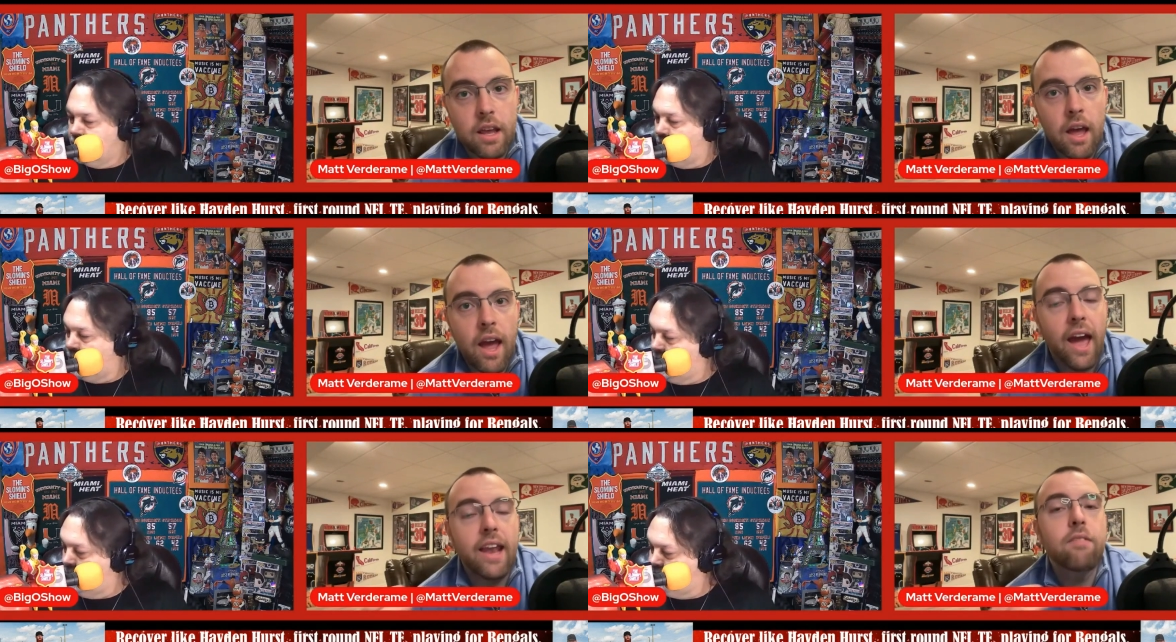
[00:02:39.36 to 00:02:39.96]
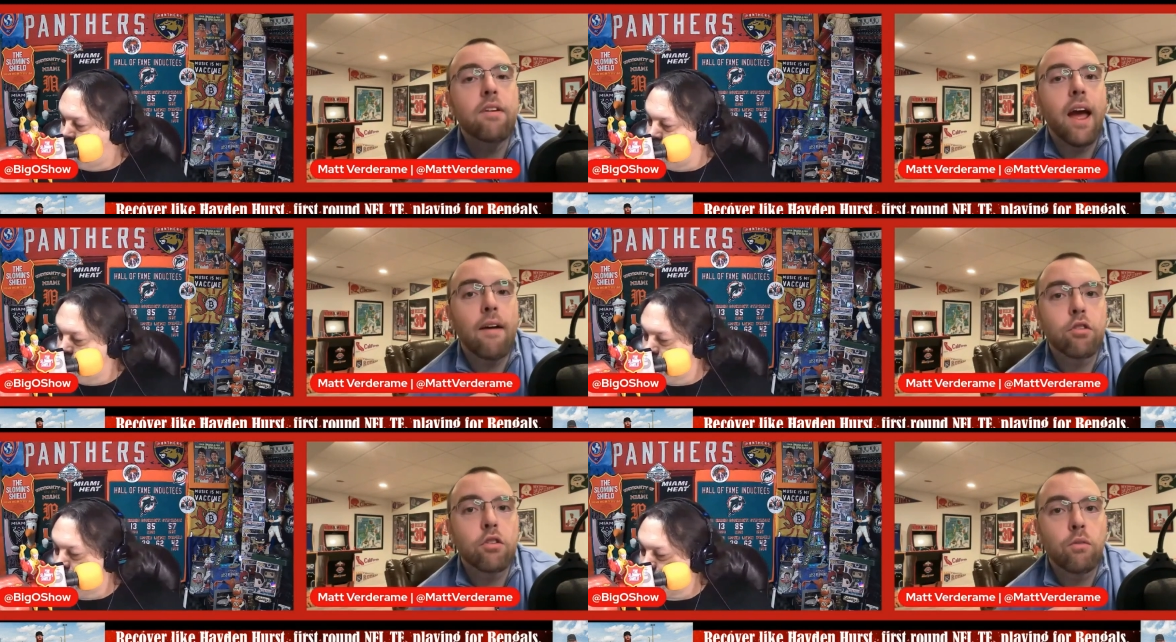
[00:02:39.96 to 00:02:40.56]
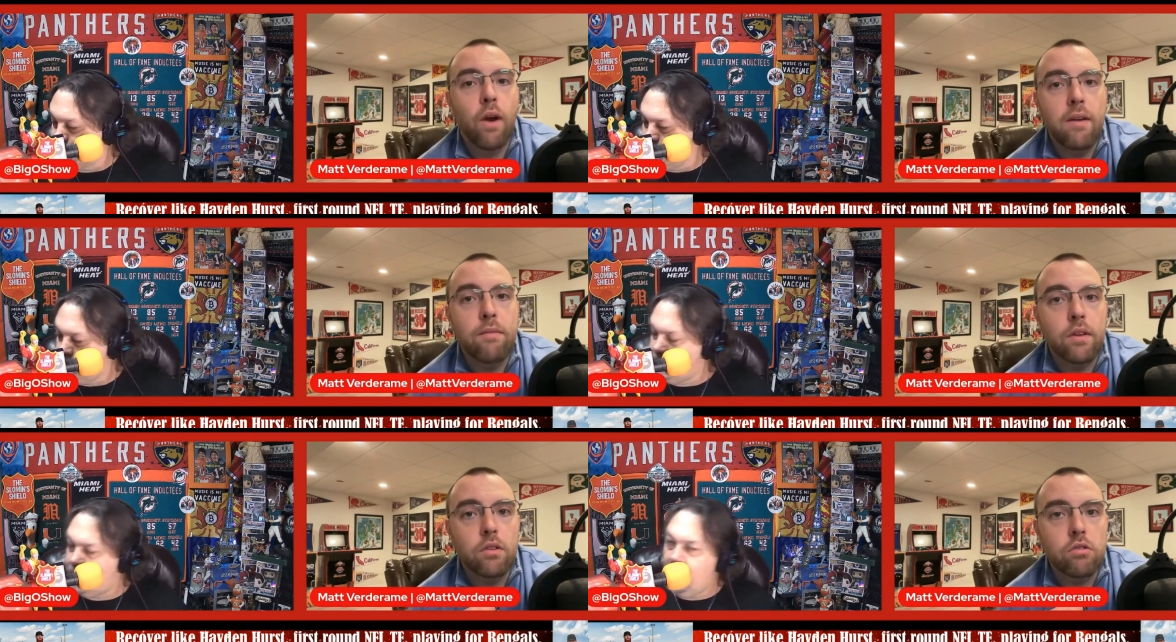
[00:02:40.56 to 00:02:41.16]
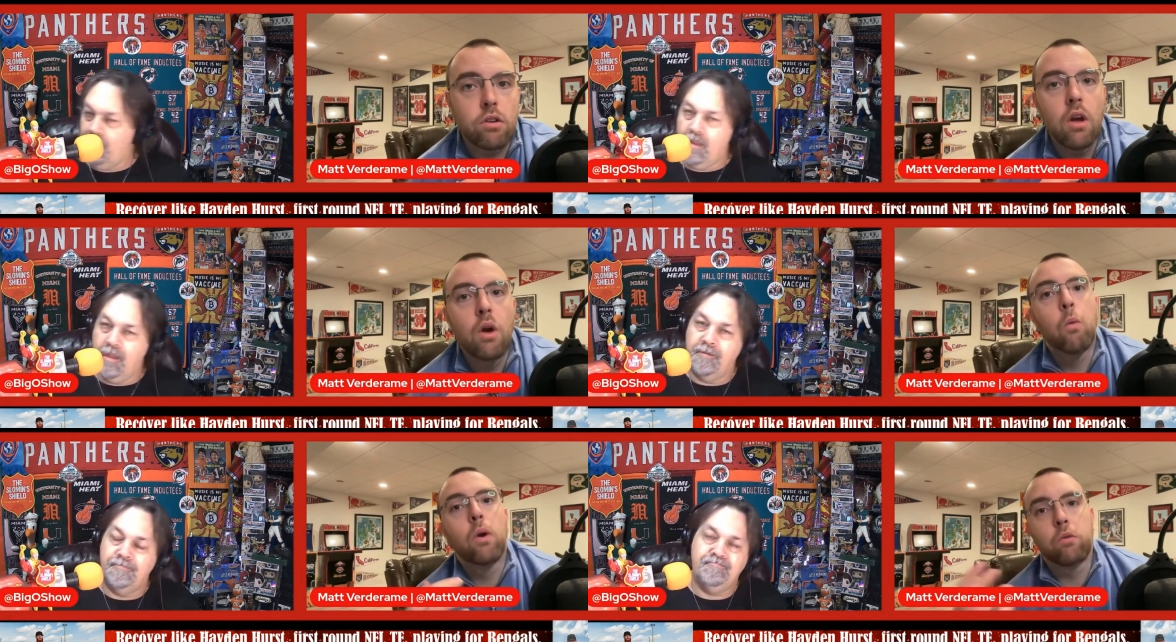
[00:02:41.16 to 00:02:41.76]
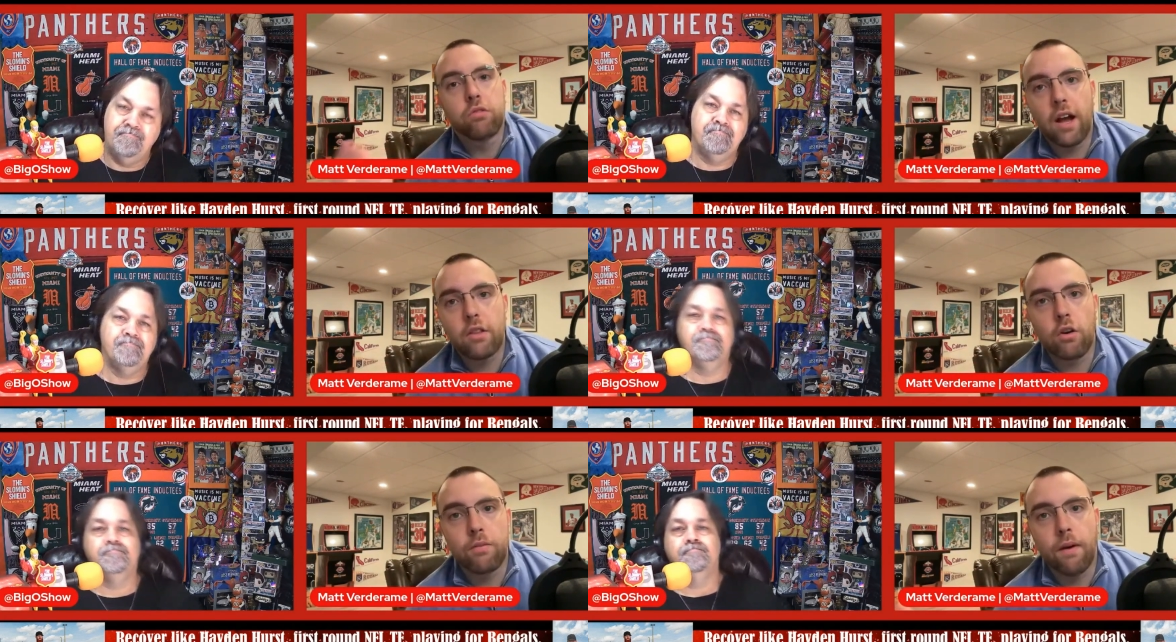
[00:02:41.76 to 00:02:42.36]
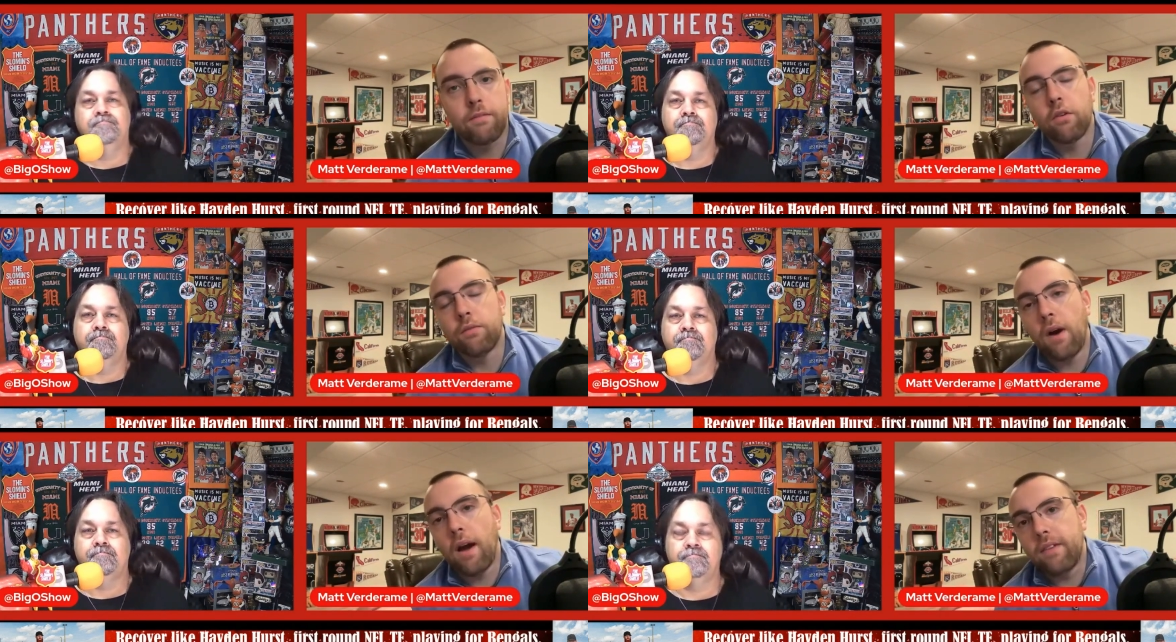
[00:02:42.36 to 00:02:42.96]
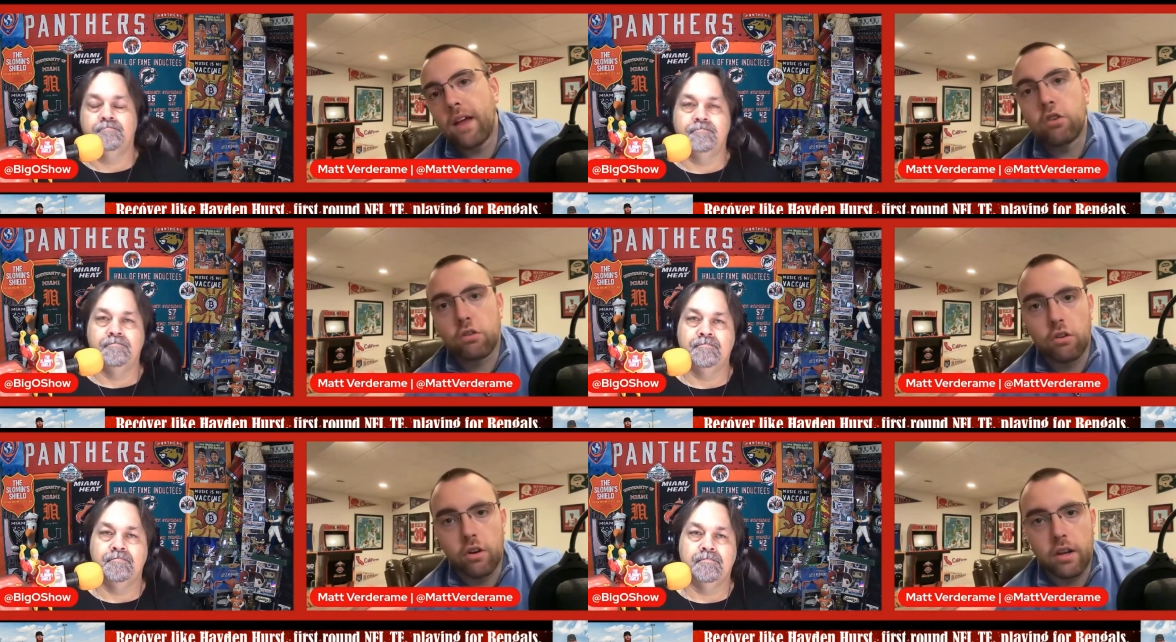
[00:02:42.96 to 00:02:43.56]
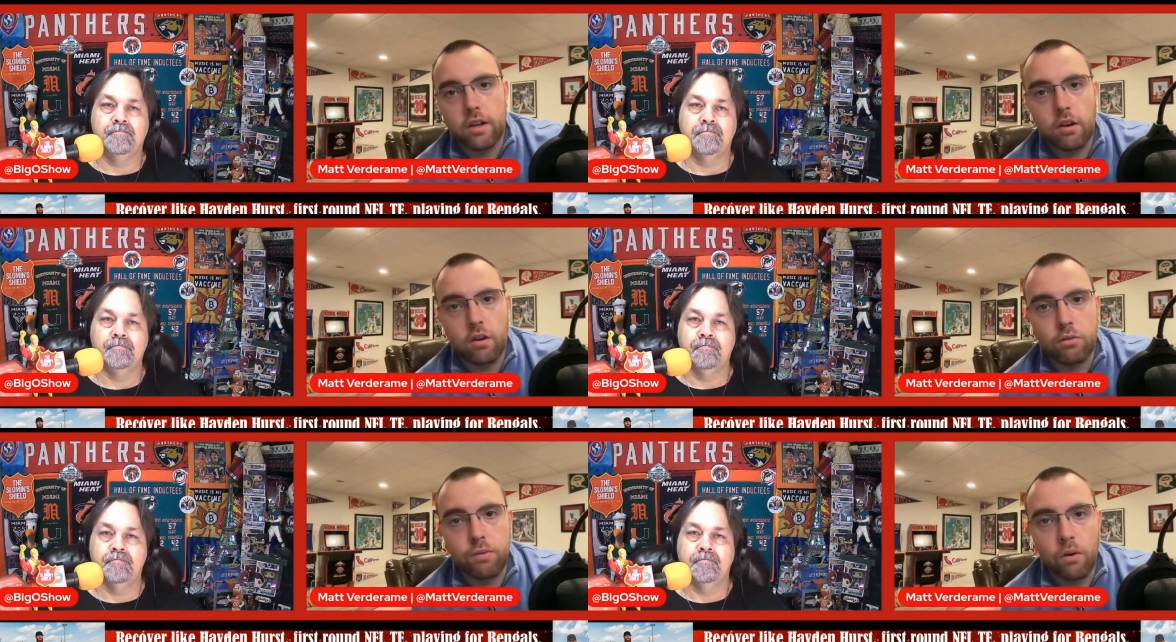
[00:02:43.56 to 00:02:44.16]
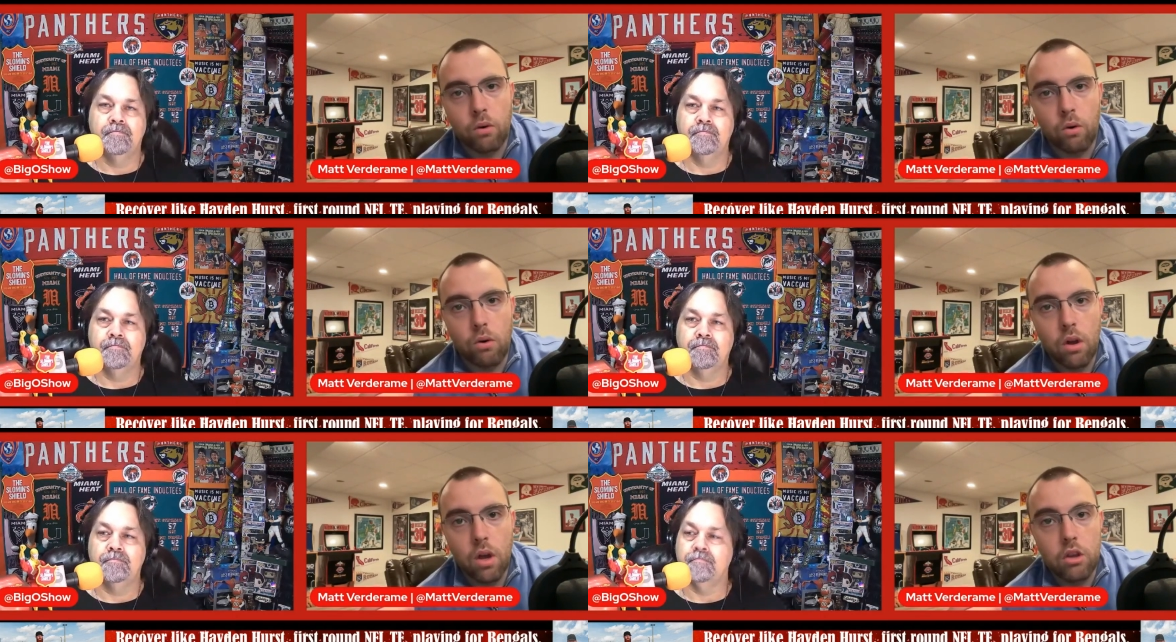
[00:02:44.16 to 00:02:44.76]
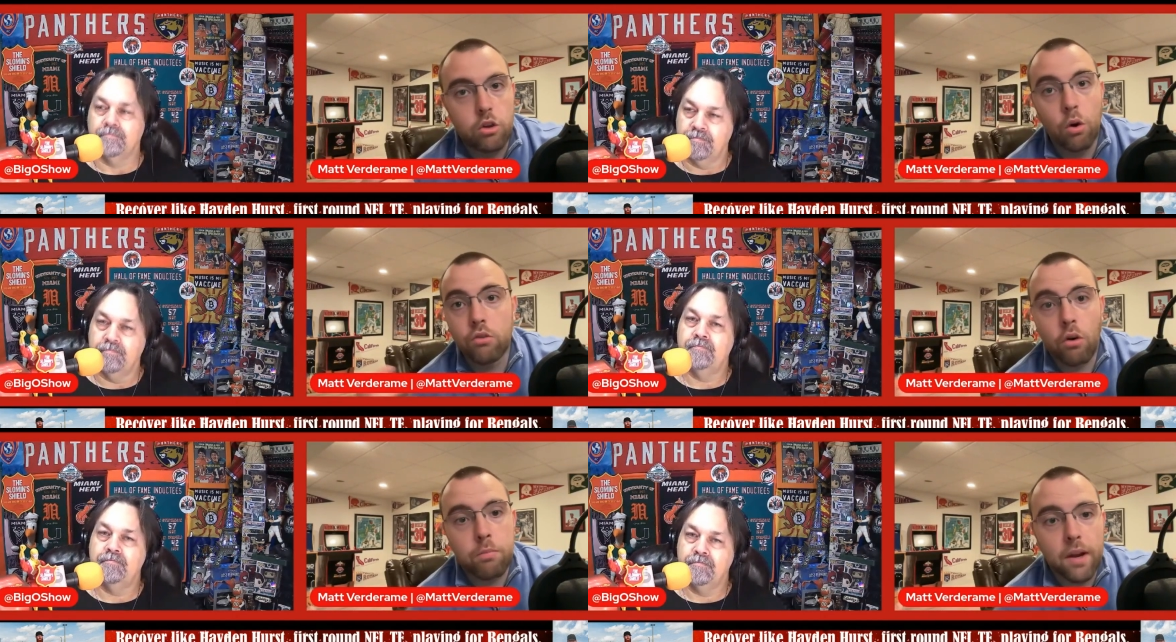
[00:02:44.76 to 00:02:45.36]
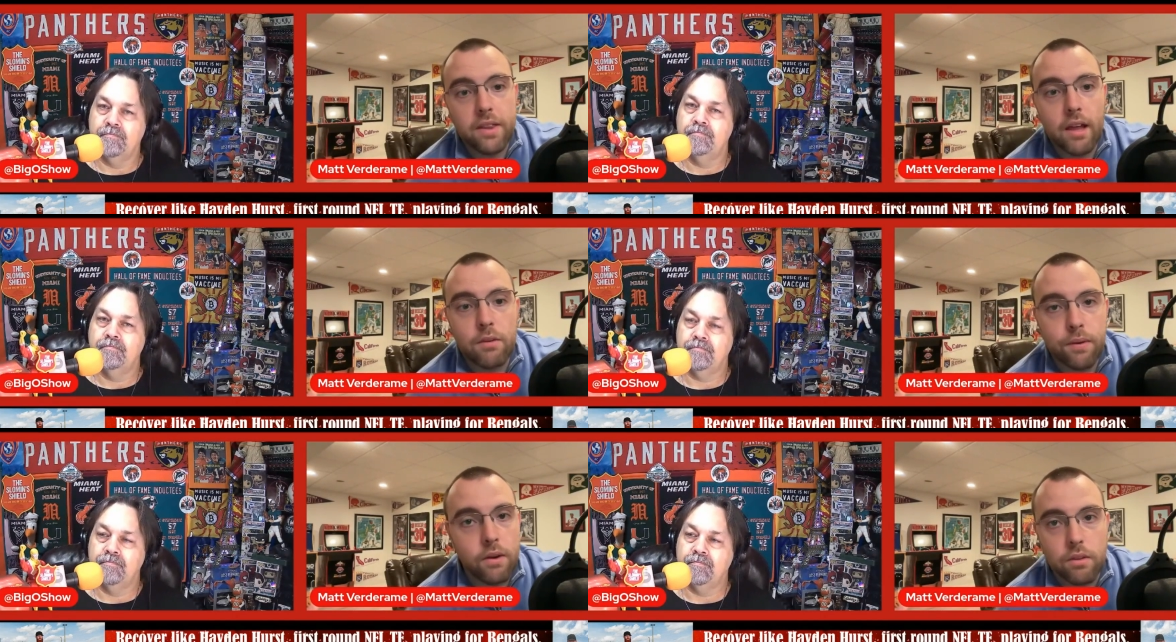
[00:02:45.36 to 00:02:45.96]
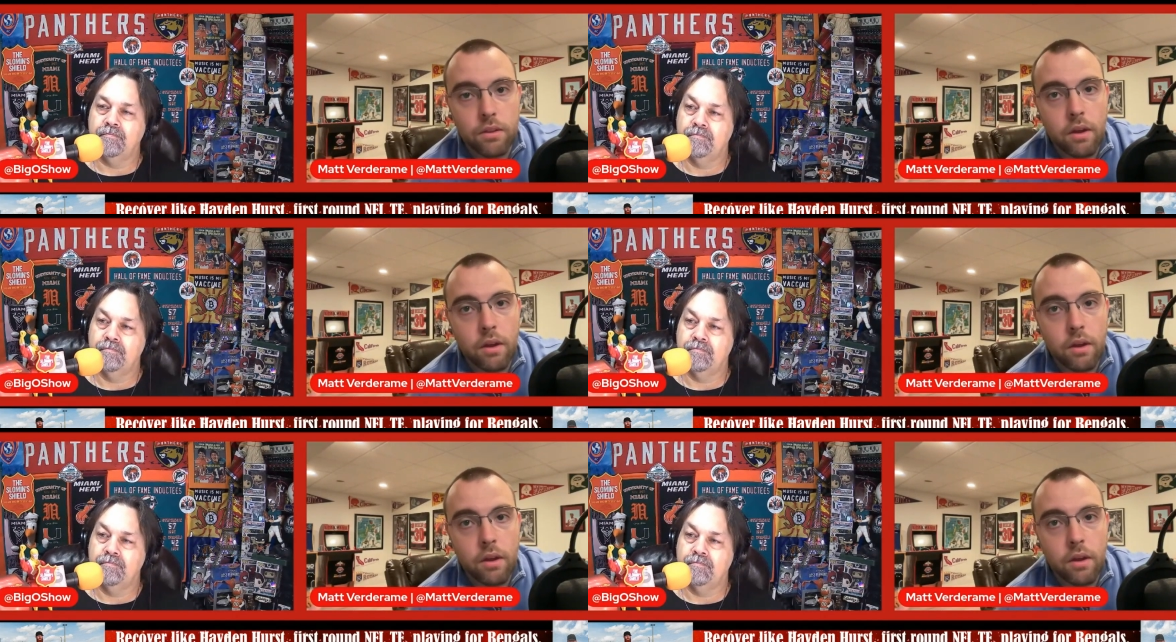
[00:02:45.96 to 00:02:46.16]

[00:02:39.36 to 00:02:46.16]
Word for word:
Speaker 1: And even after the Ravens, when it was tied 35-35, they took the lead on Tucker's field goal. Tua drove them right down the field.